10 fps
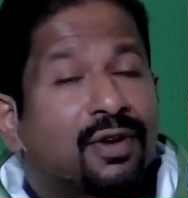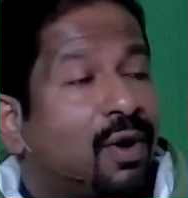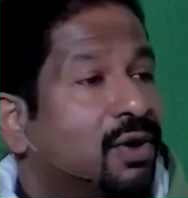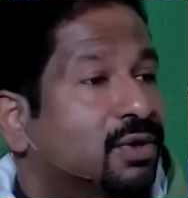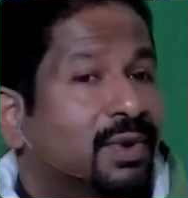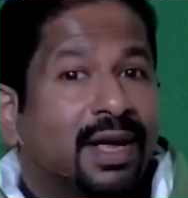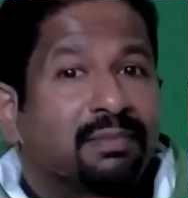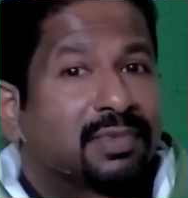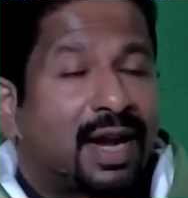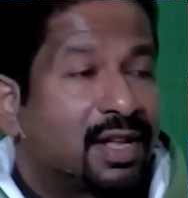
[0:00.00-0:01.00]
God to
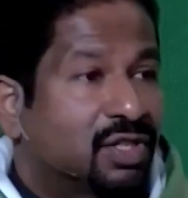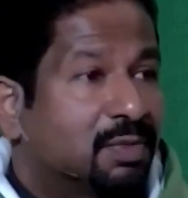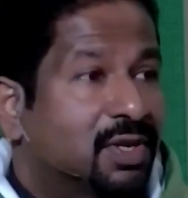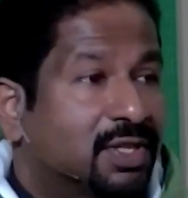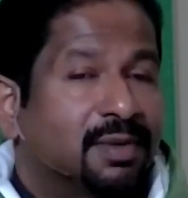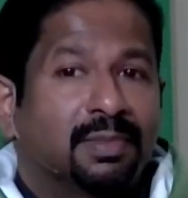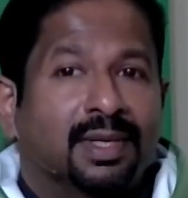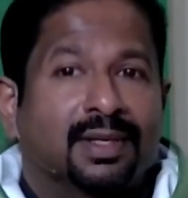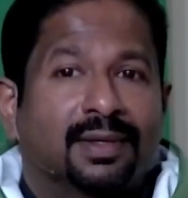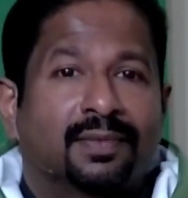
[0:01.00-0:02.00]
a tangible symbol,